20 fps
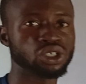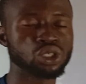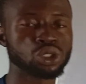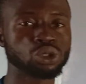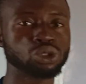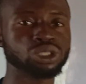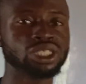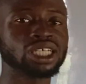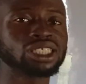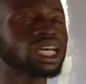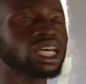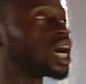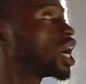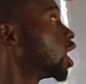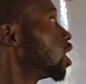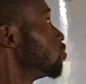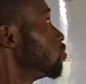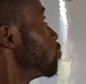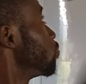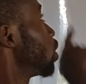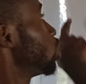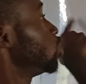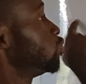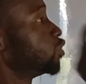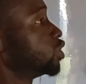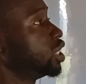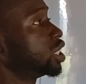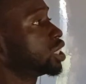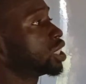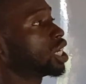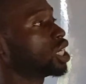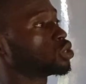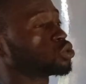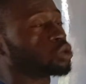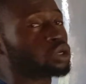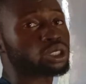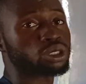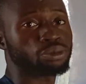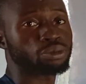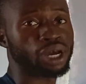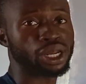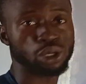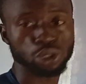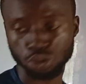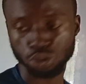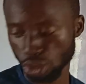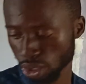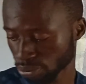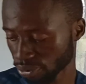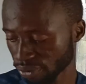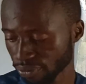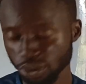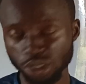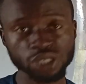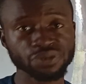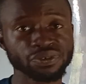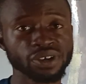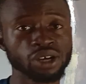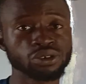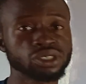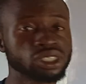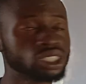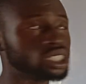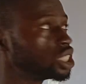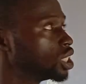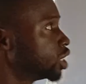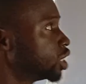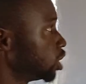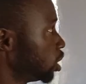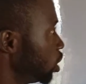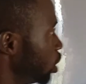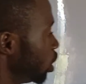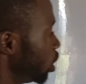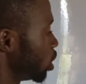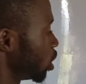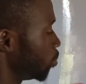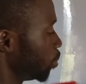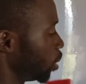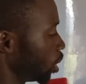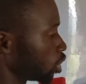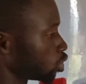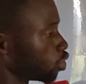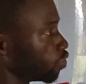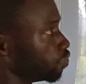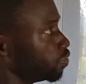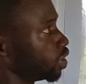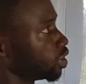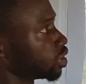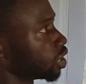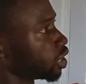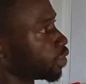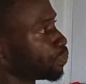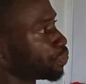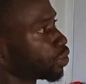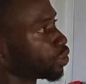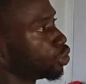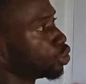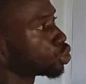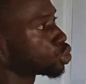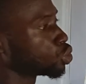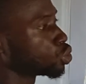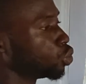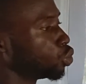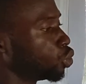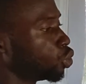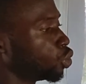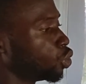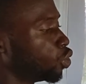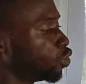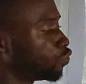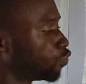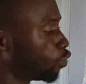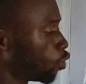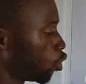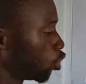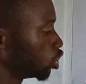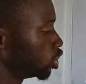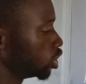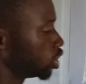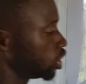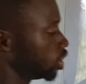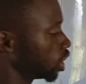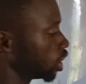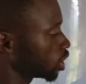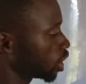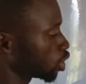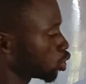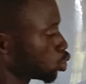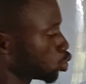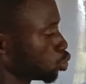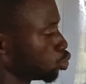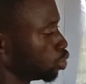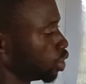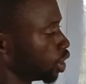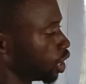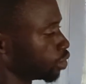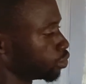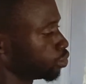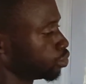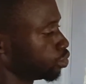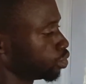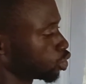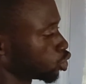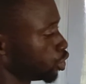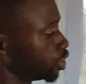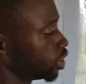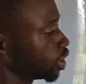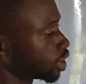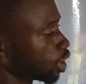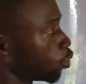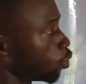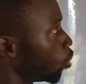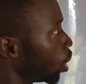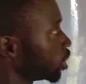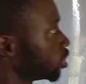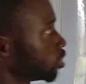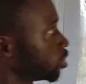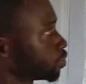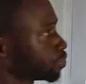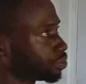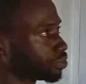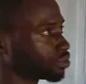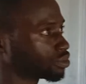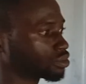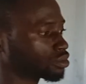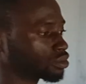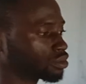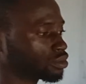So delta, value for delta is what? Minus 1. We've just found the determinant of delta. So for delta 2 now, sorry, delta 1,